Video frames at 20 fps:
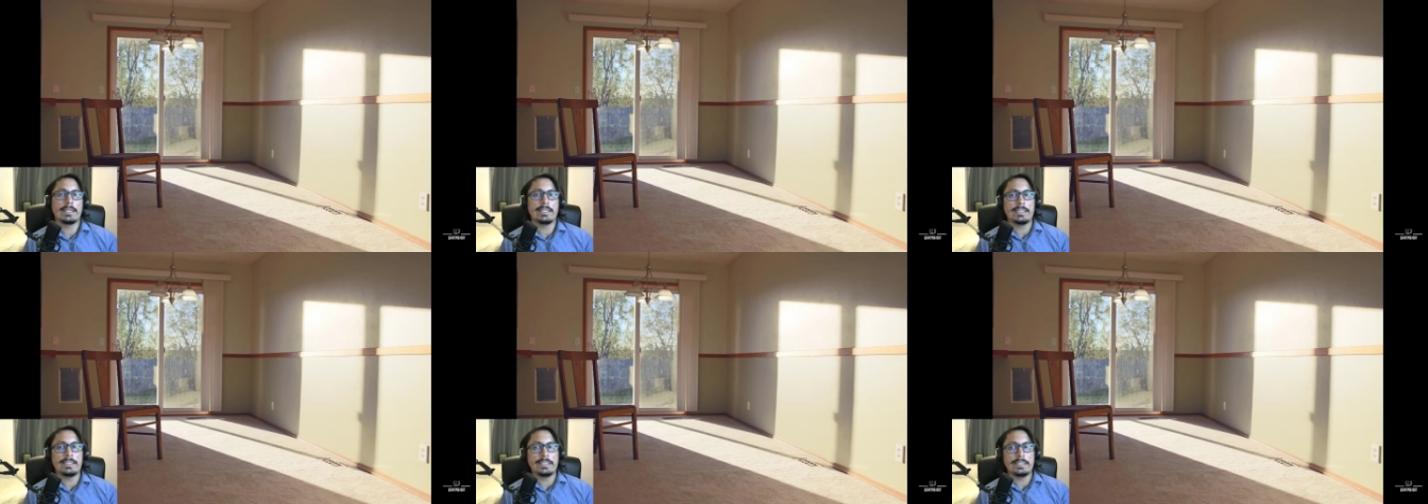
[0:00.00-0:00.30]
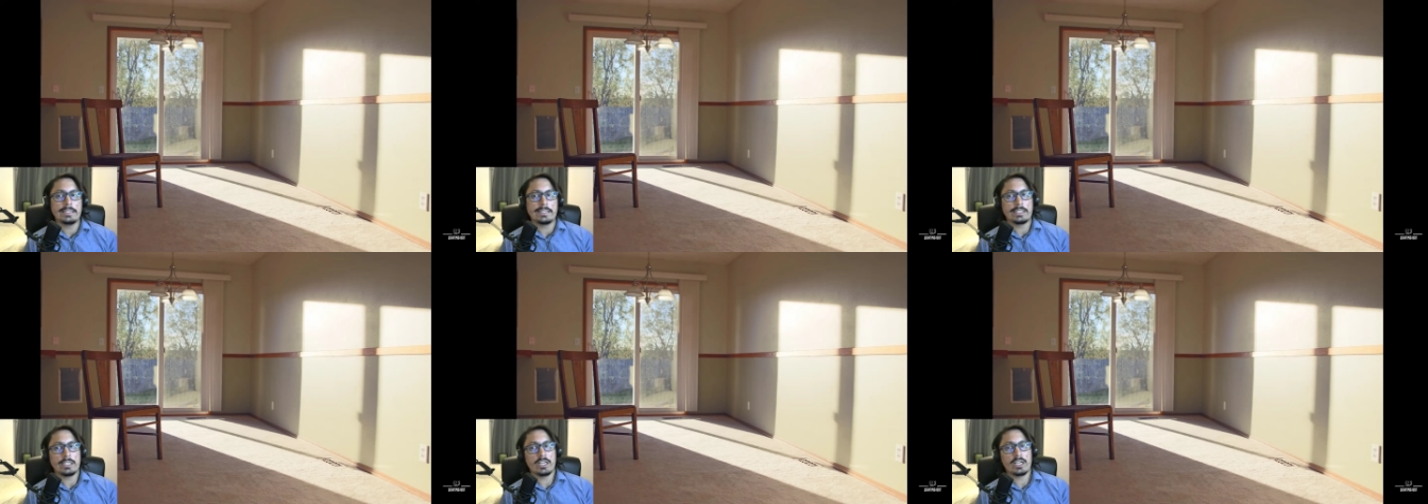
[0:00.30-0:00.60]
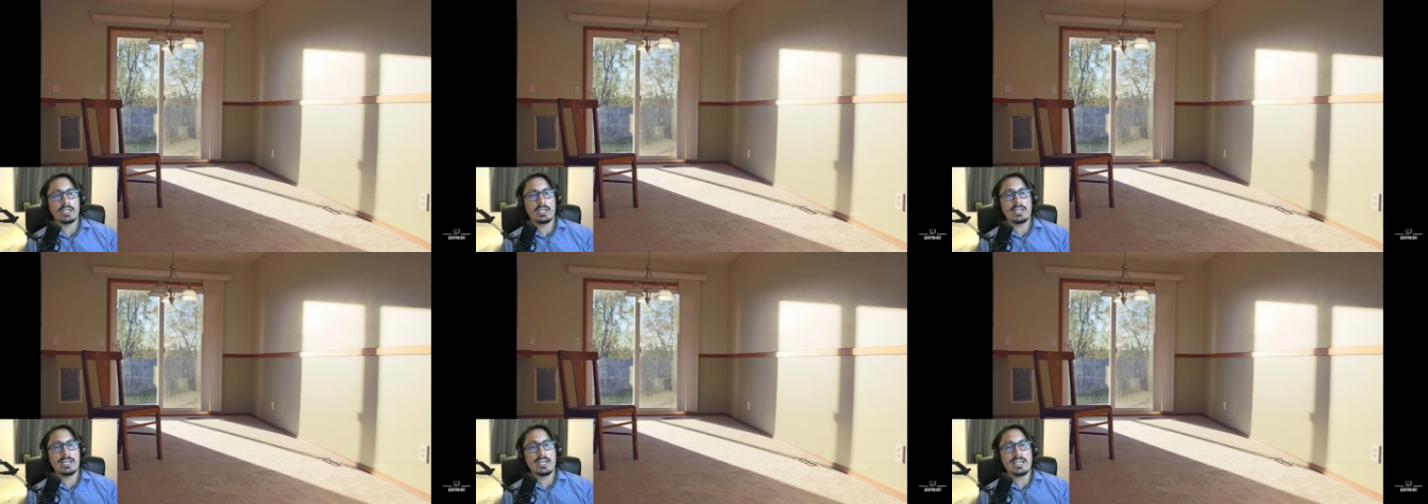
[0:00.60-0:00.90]
it
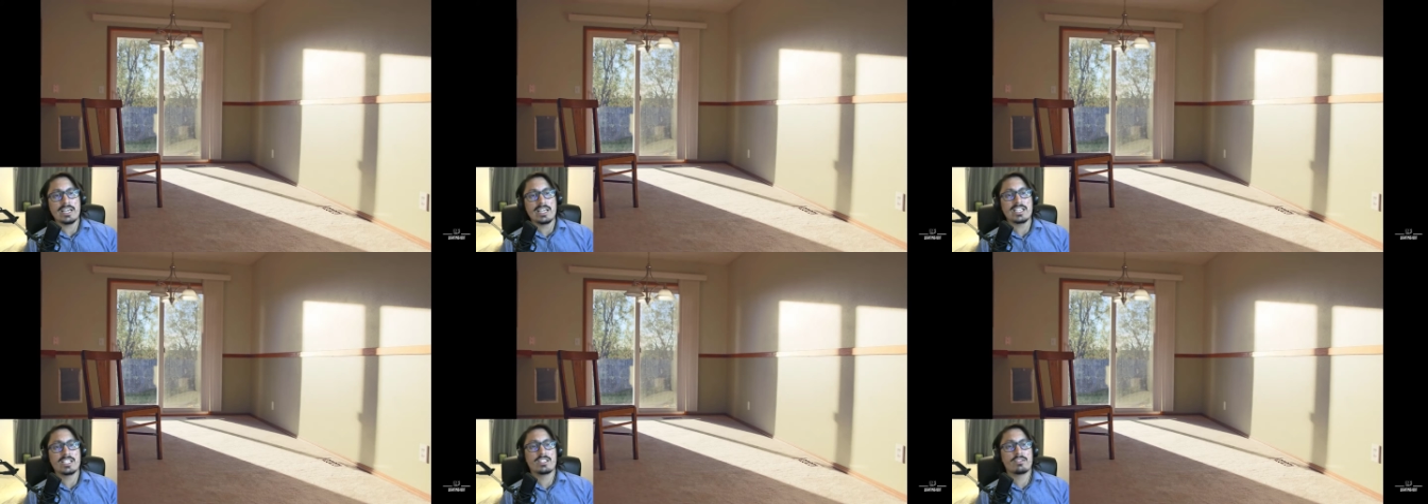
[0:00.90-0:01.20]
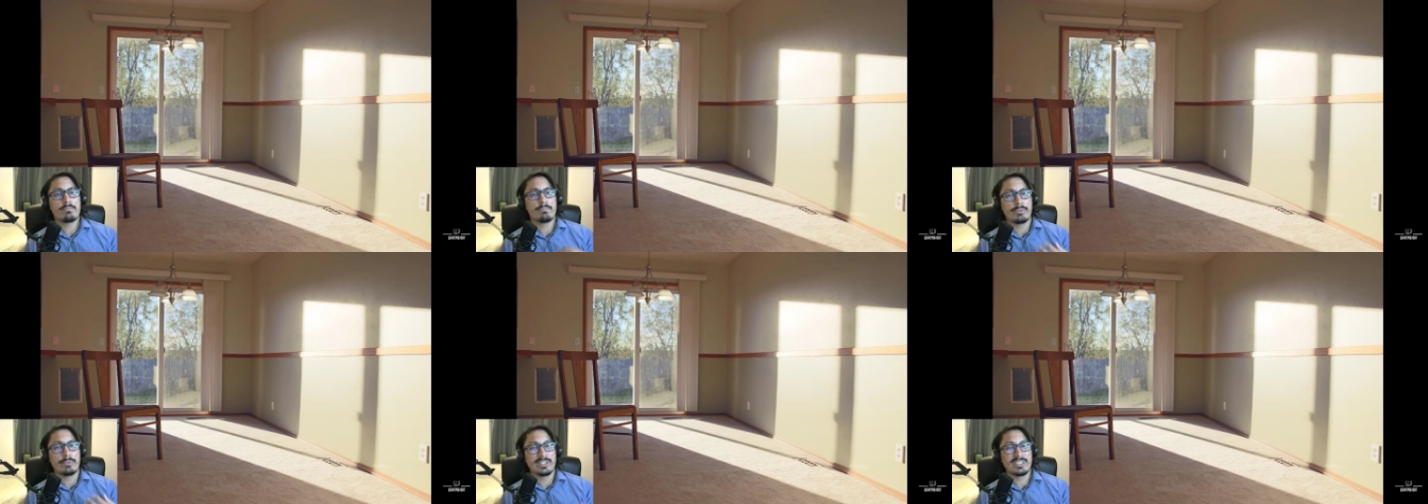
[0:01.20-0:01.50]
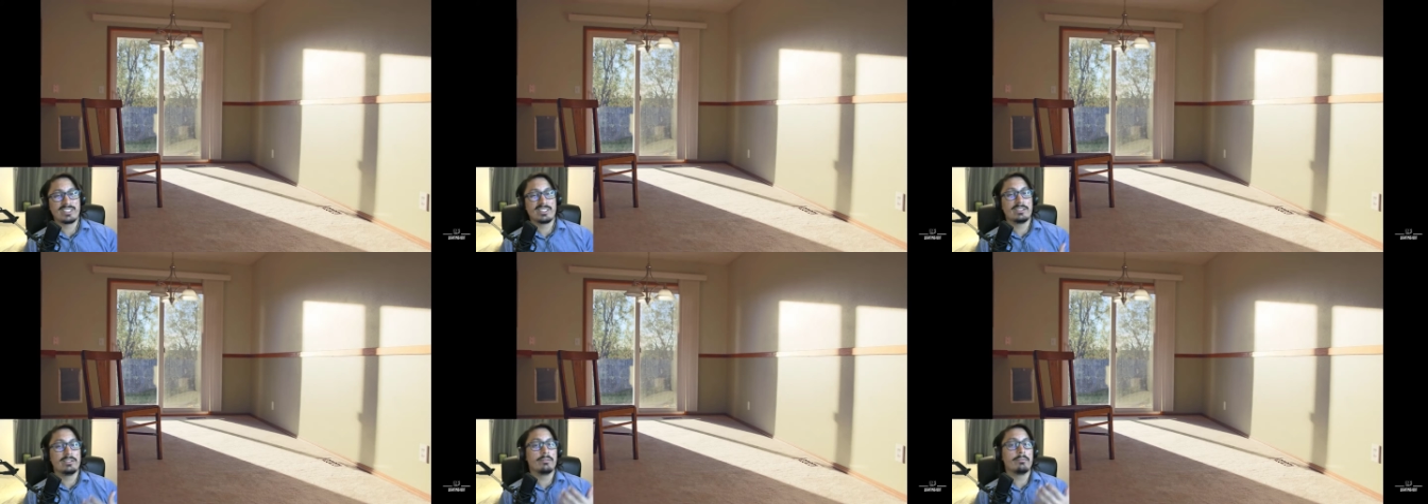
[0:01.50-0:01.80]
is
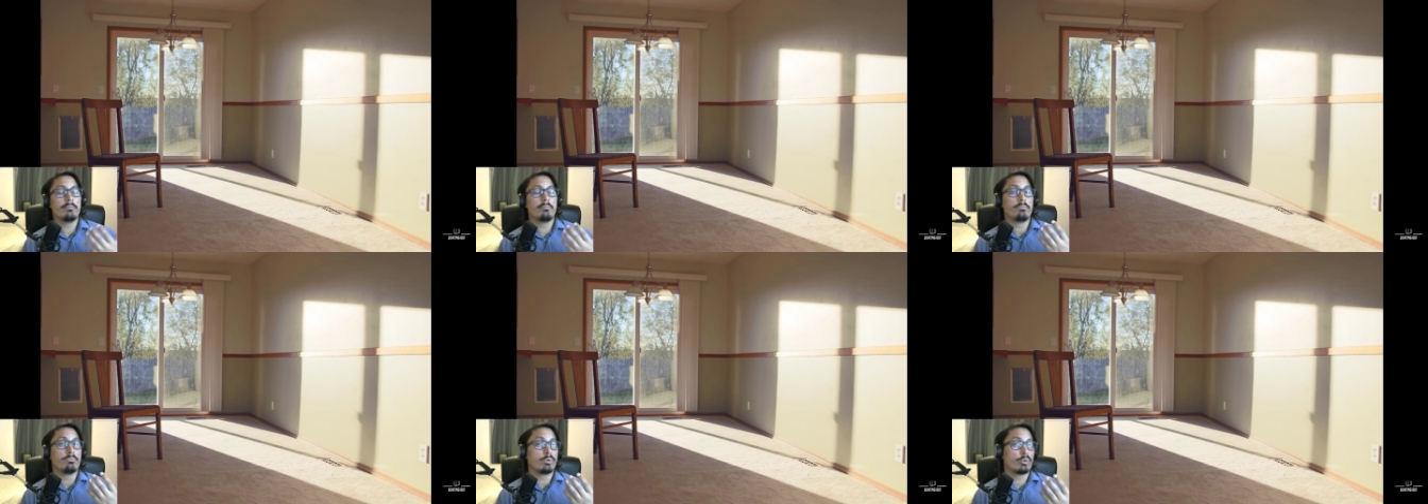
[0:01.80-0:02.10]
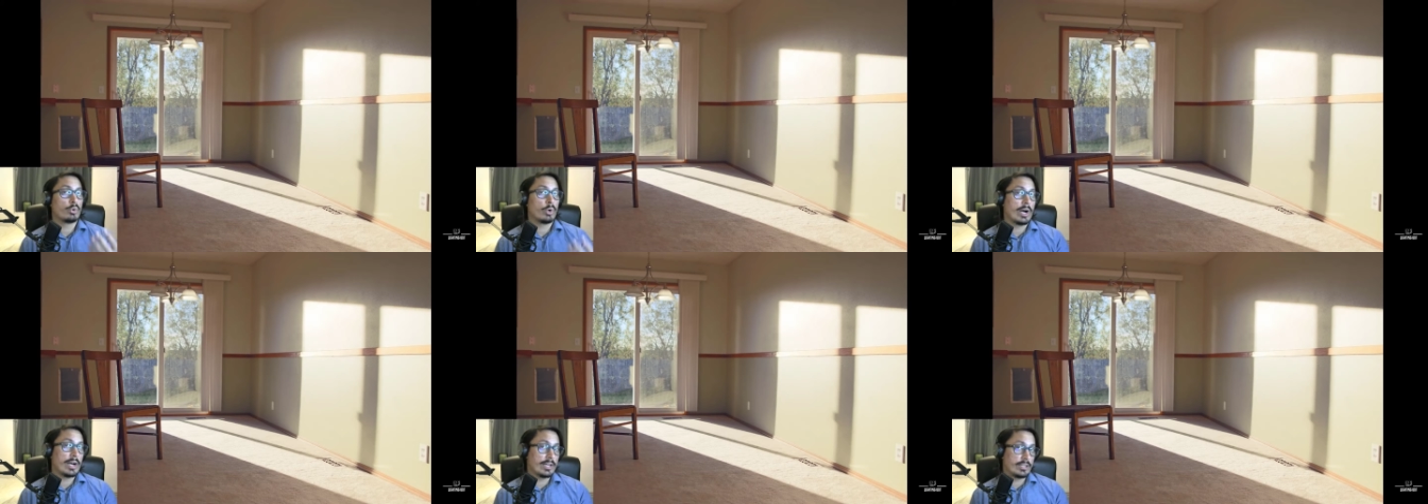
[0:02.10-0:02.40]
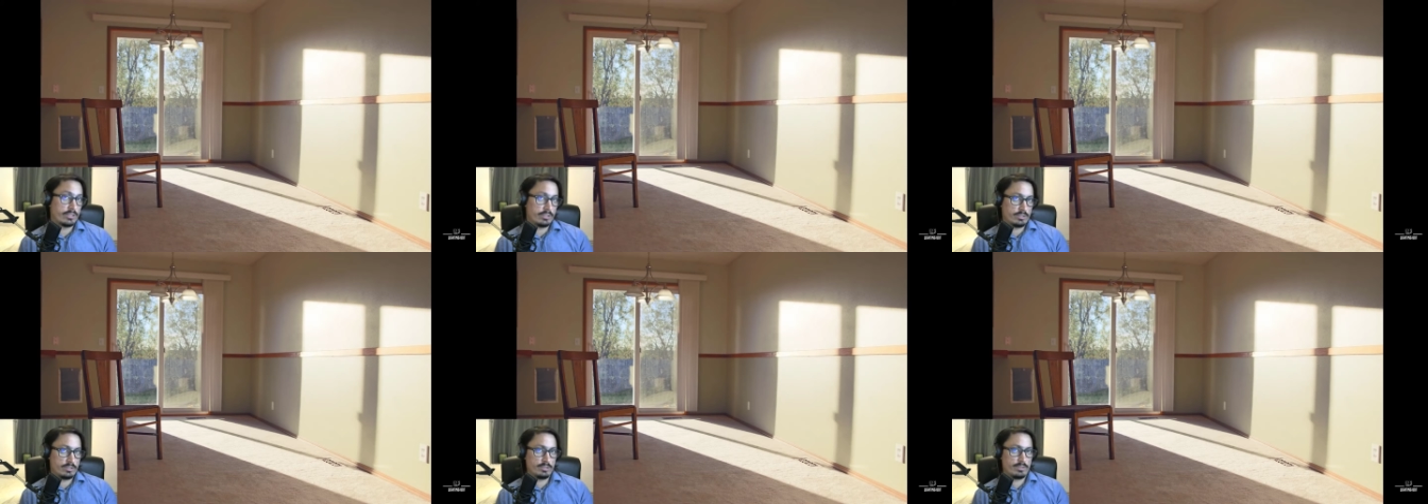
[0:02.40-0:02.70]
pretty
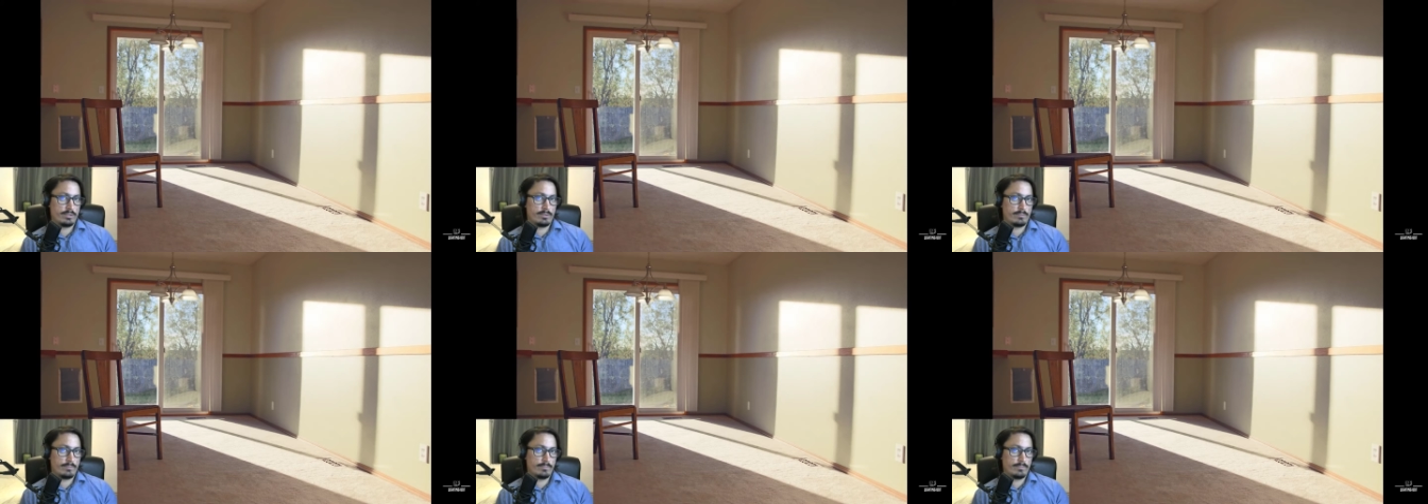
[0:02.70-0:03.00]
bright.